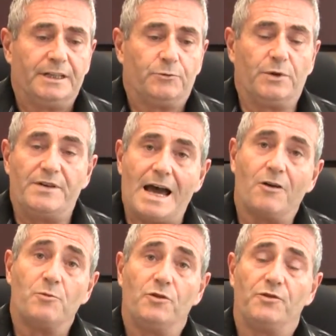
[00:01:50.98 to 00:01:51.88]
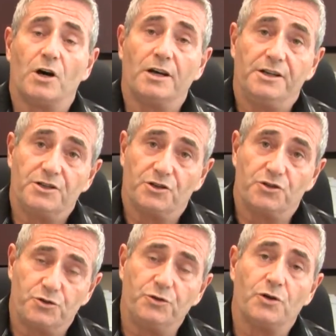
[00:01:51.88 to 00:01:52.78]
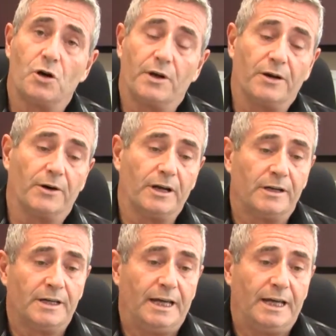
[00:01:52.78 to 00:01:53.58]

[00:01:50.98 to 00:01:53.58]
We now moved on into the Trudeau era,